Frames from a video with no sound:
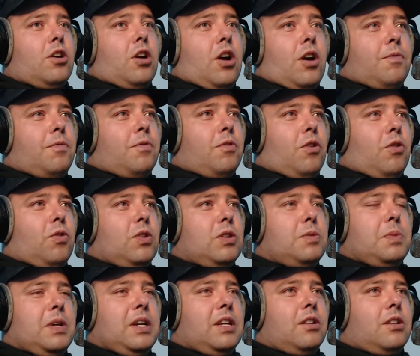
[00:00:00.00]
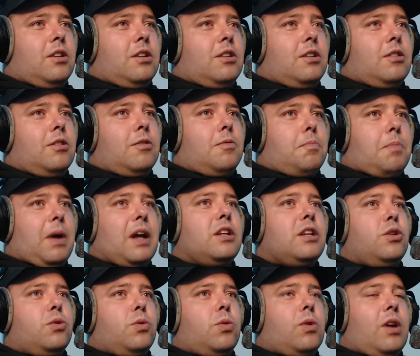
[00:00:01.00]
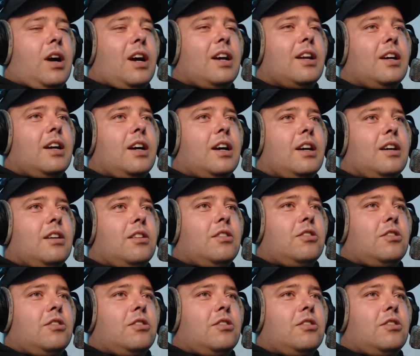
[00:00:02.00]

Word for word: I've always been a manual kind of guy.